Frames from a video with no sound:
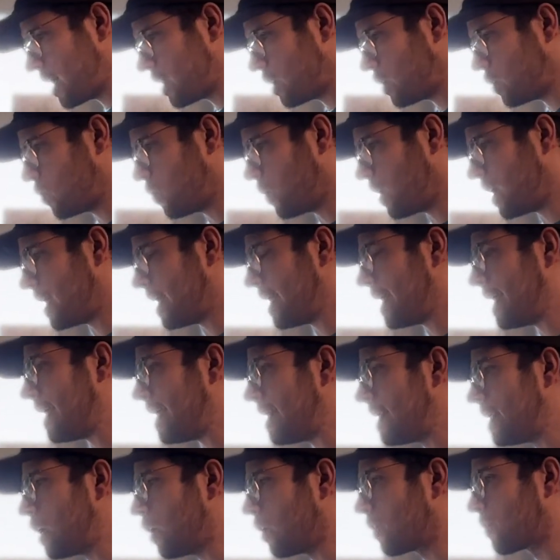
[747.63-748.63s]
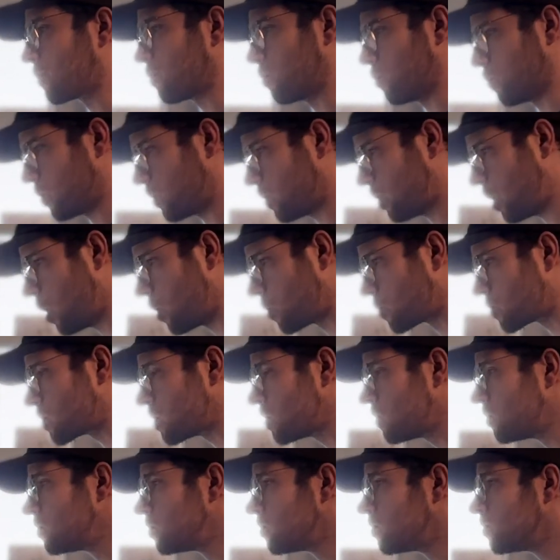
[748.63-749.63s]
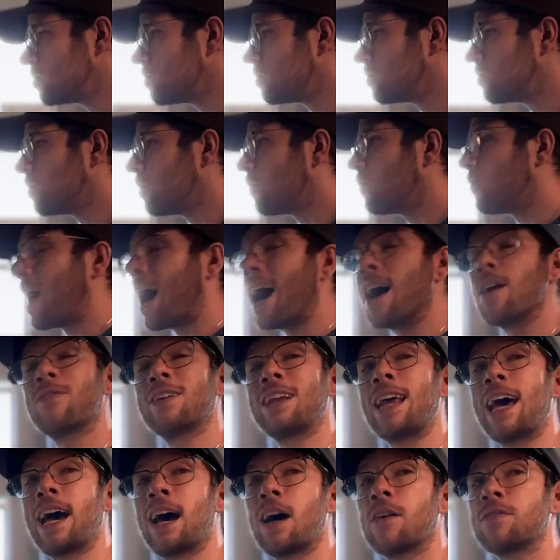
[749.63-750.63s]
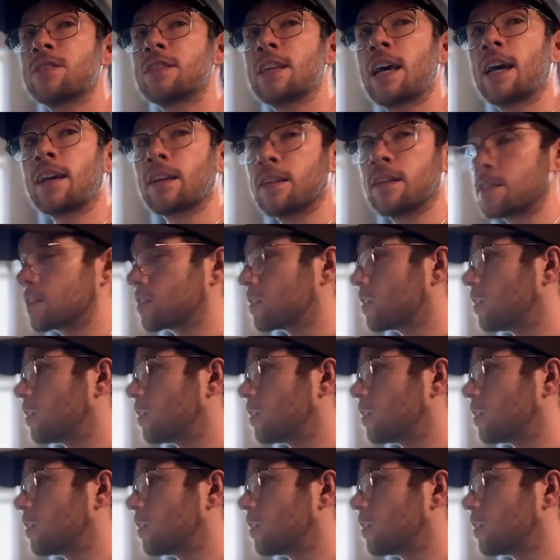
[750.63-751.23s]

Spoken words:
and you inhale through the nose. 5.5 seconds.